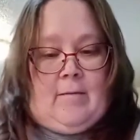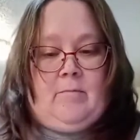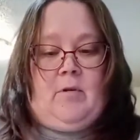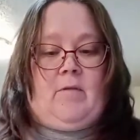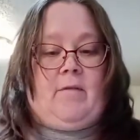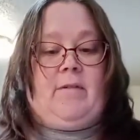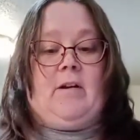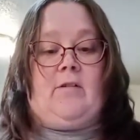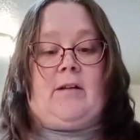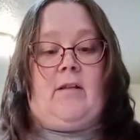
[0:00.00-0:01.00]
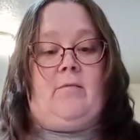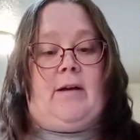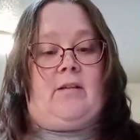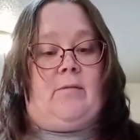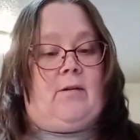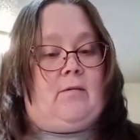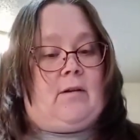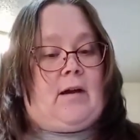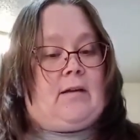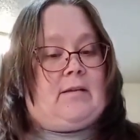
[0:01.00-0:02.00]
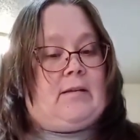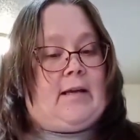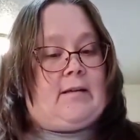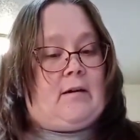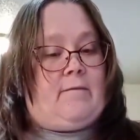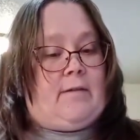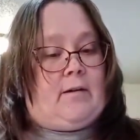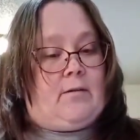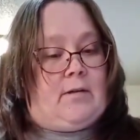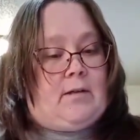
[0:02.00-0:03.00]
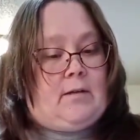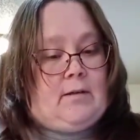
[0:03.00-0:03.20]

Move our fingers out of the way so we don't slice our fingers.